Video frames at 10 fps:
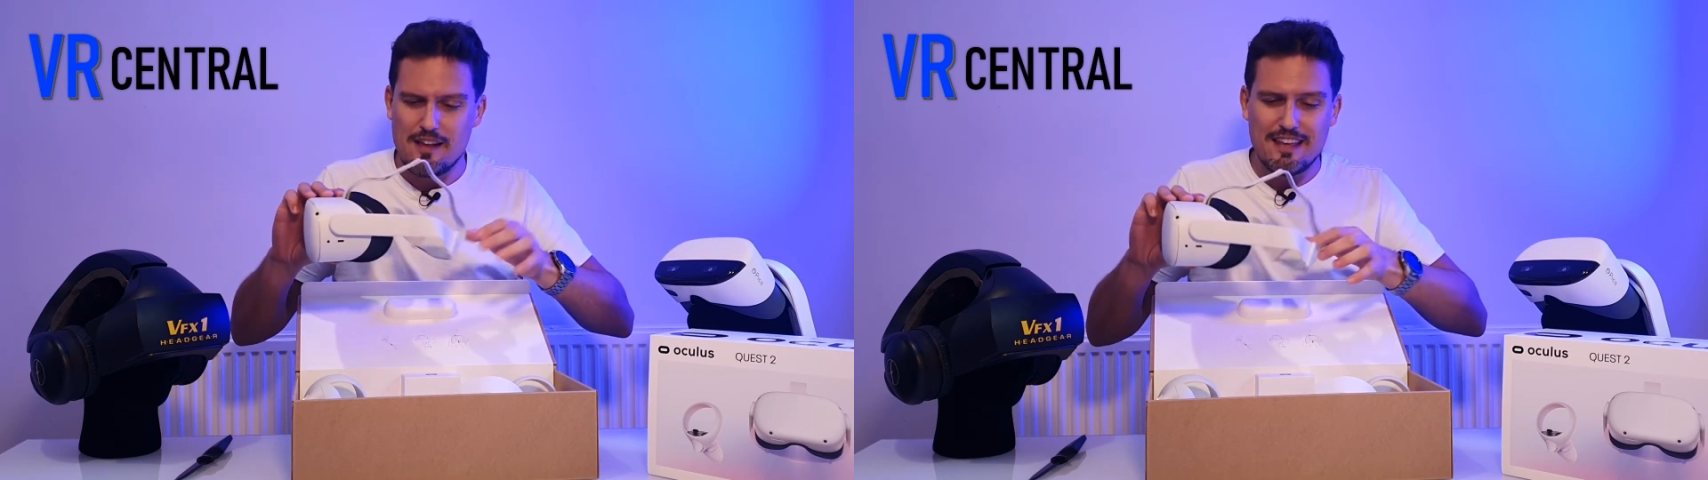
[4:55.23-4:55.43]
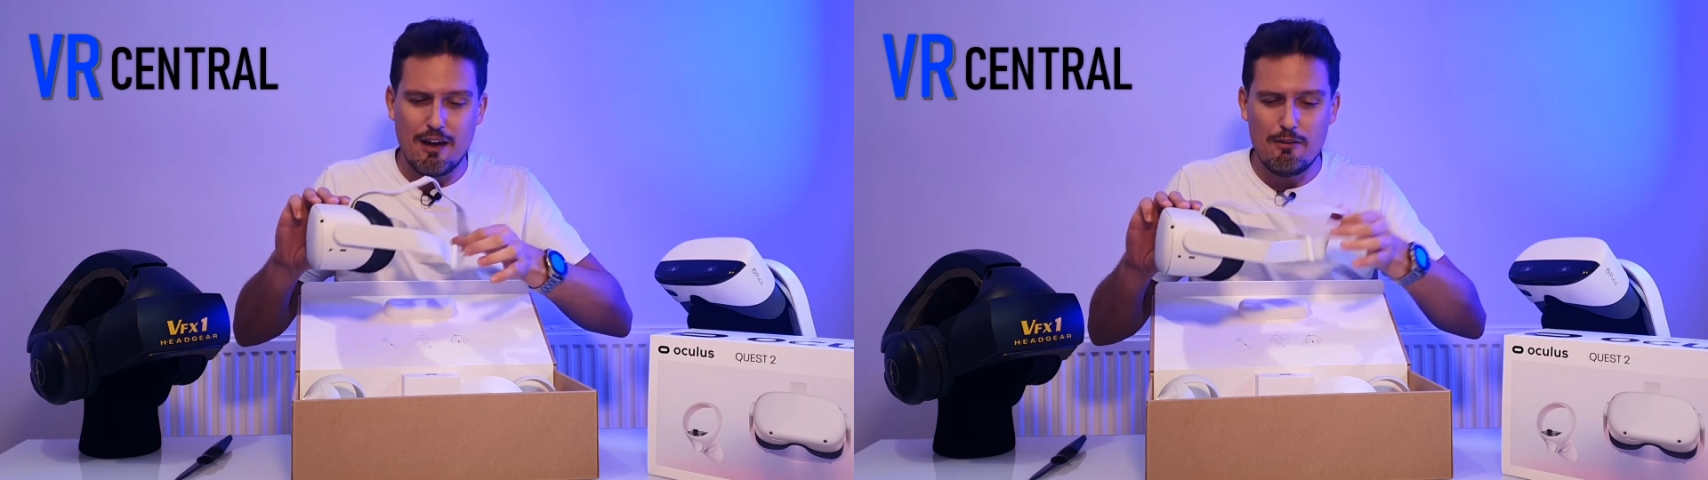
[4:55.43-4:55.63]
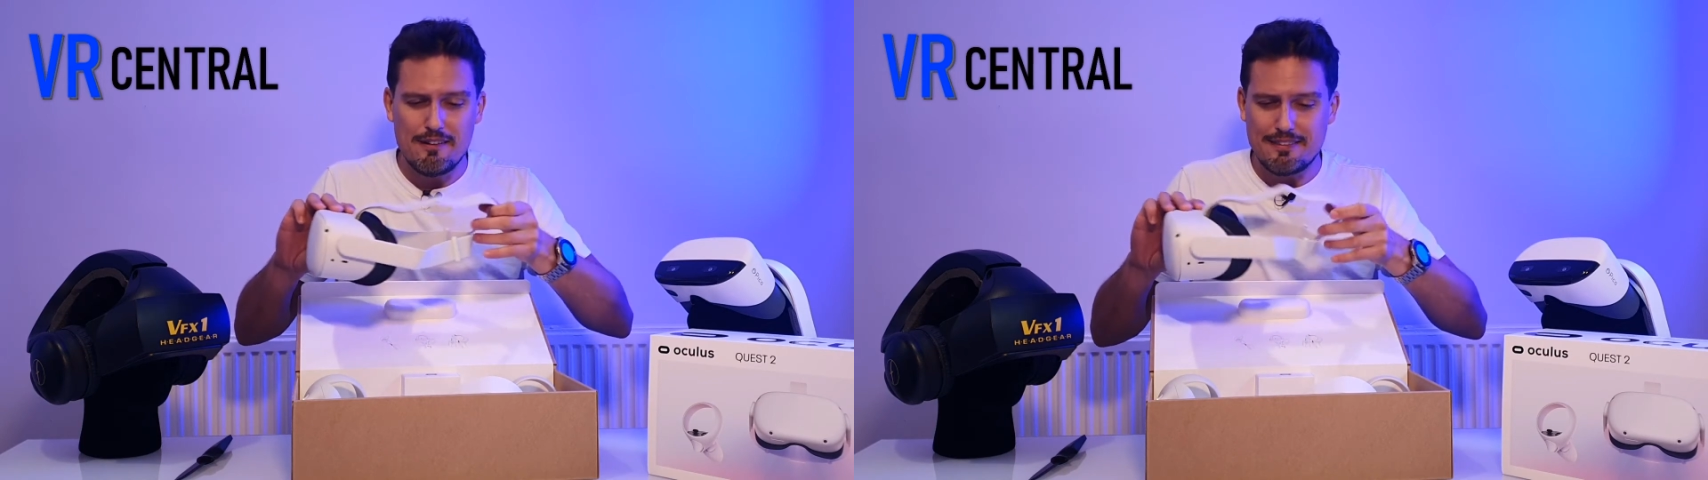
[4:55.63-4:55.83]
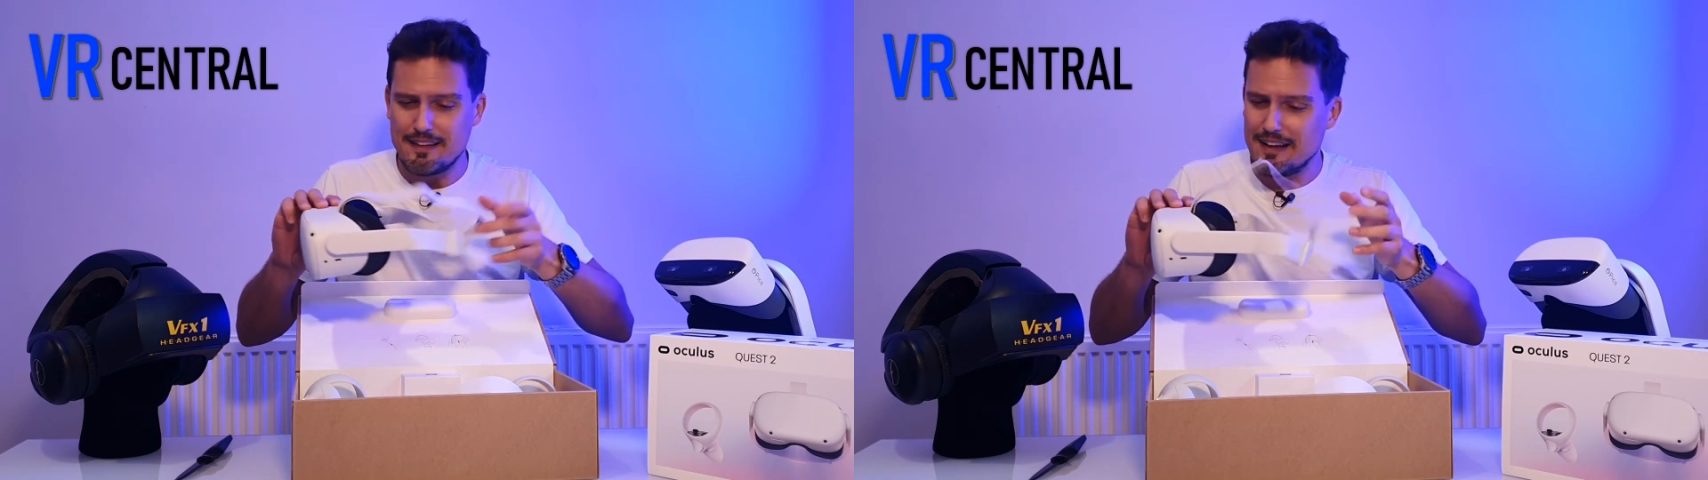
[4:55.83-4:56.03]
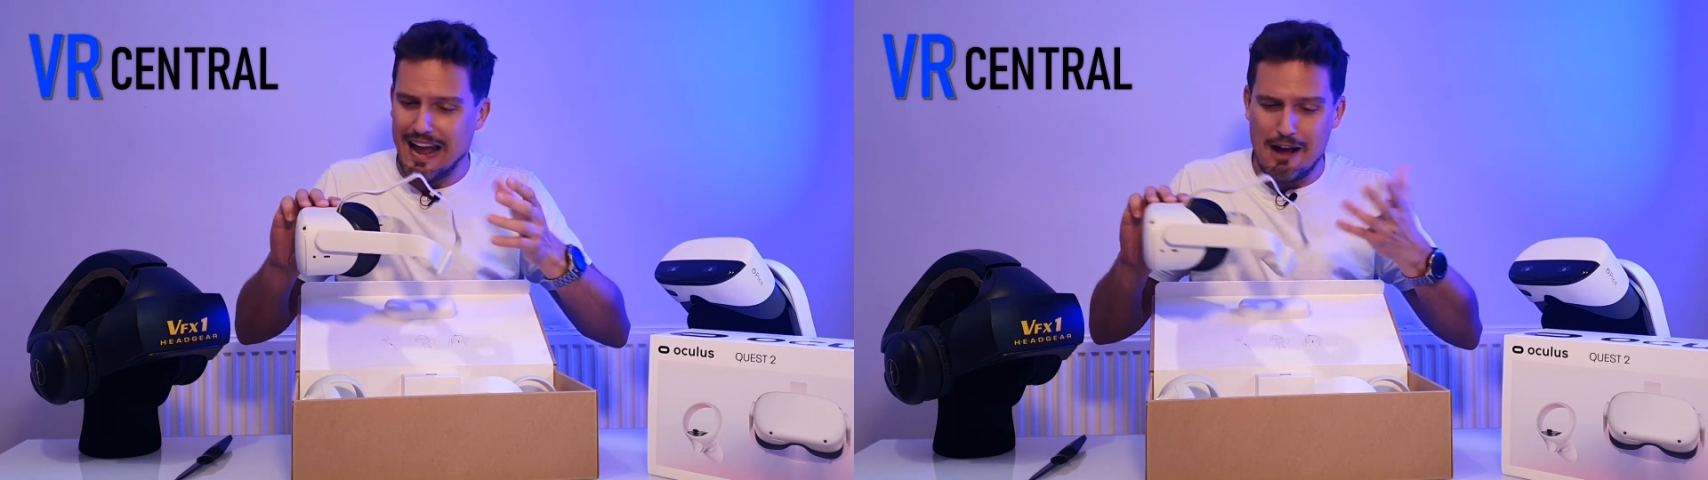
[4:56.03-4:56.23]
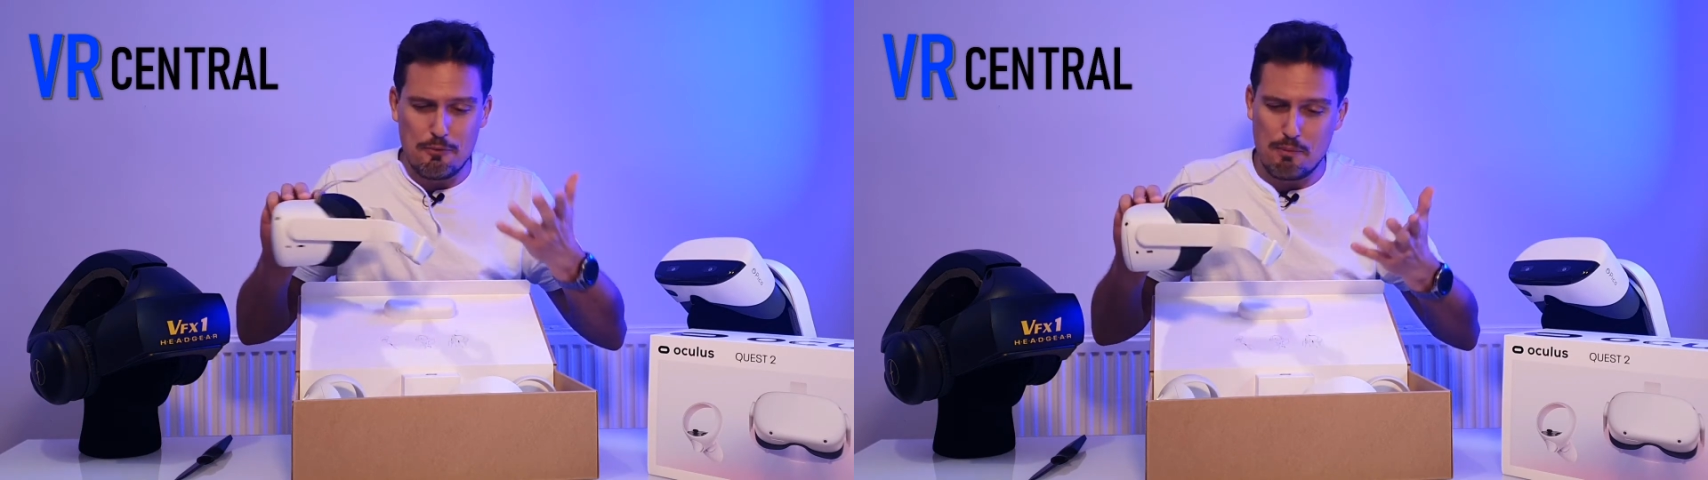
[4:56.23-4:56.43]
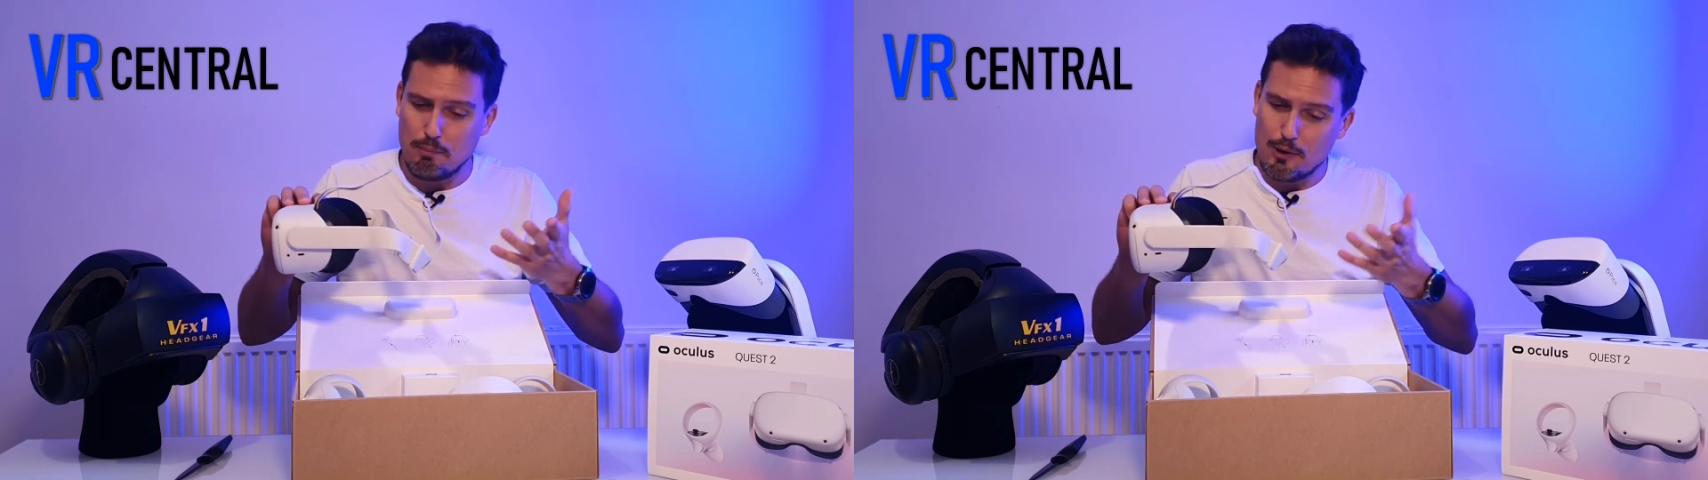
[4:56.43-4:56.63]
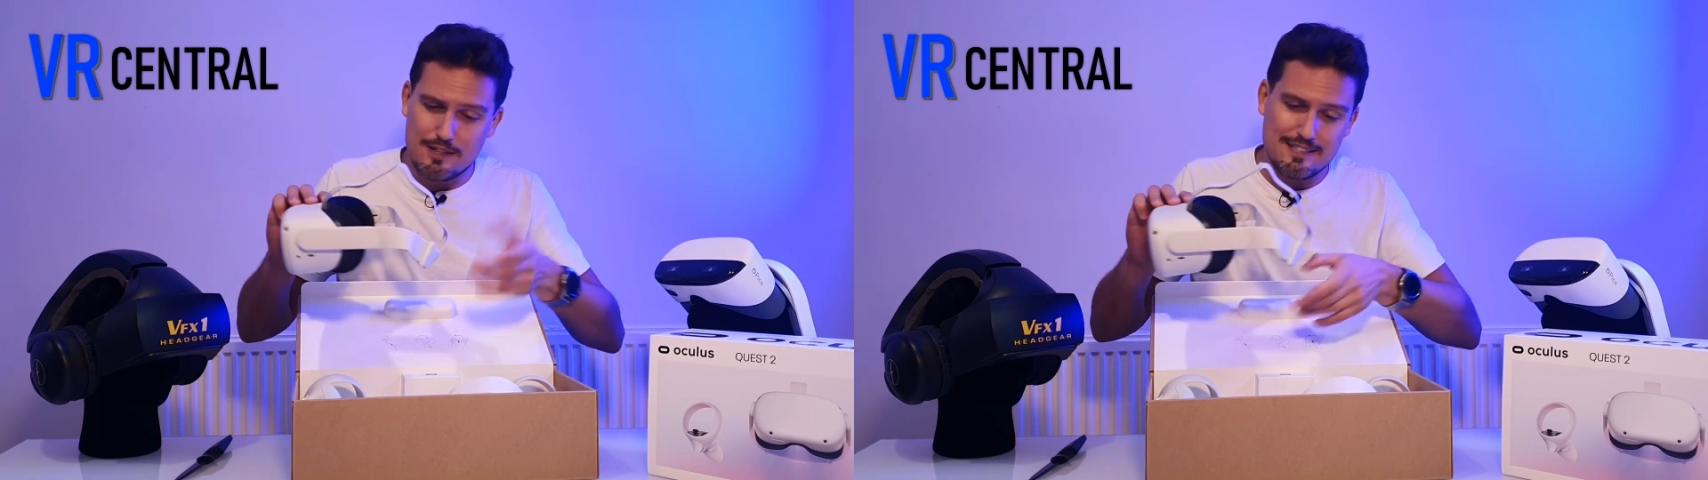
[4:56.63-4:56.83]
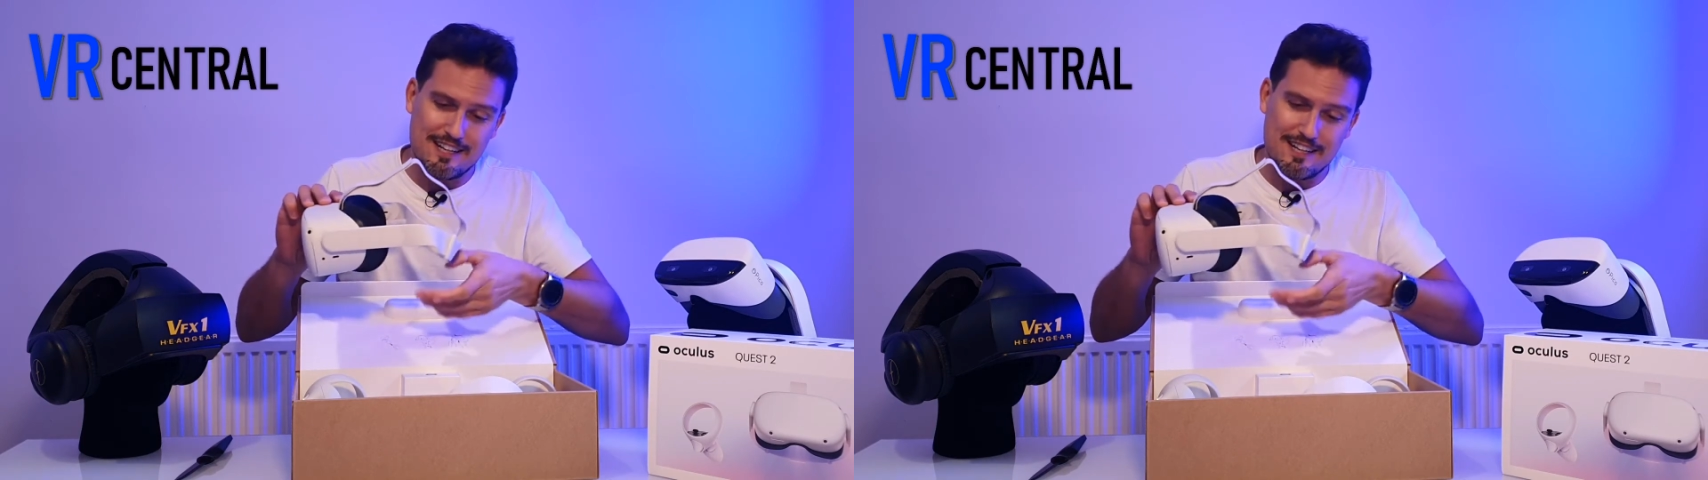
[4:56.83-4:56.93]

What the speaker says: The only thing out the box,